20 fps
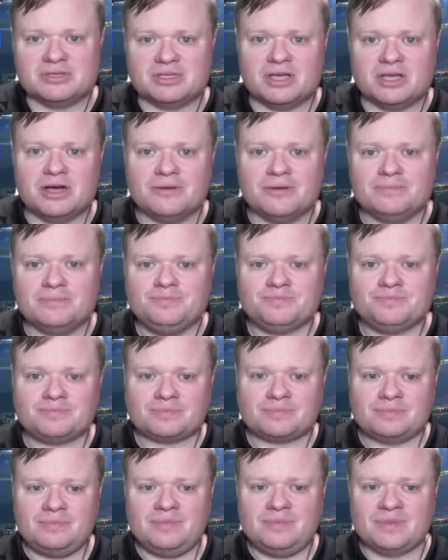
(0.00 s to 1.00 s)
So
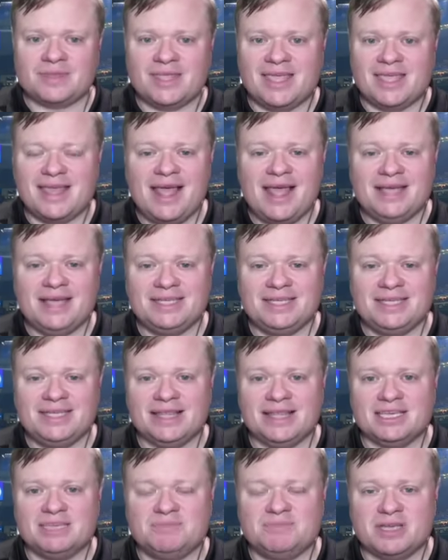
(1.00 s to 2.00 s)
it has to at
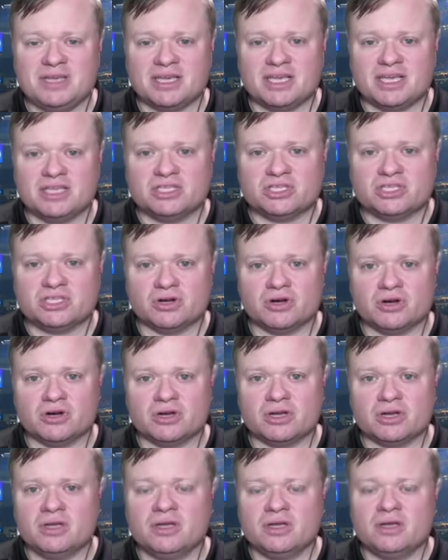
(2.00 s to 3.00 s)
least be a
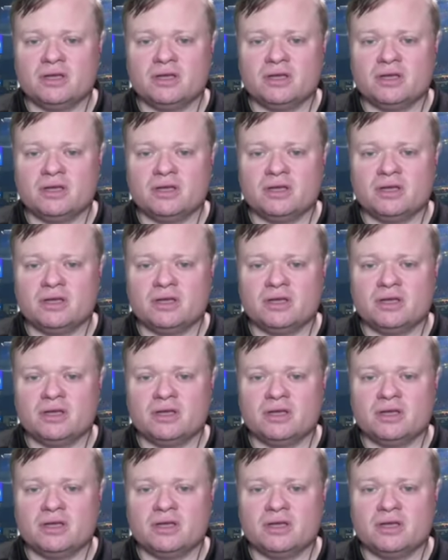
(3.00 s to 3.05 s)
concern